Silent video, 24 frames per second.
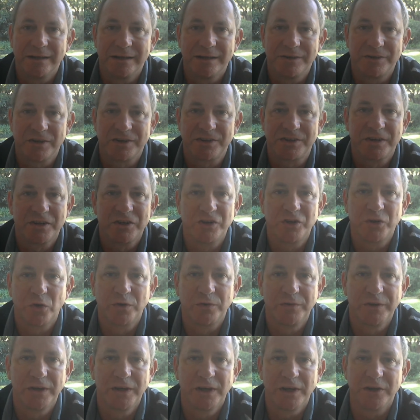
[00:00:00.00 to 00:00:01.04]
Just a short
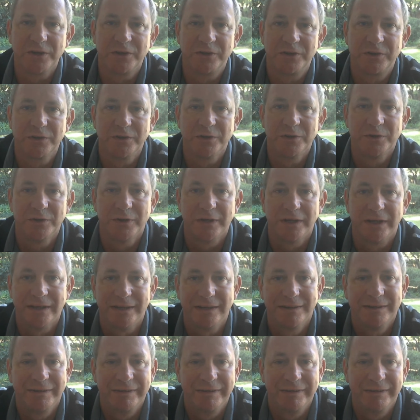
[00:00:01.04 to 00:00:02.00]
video to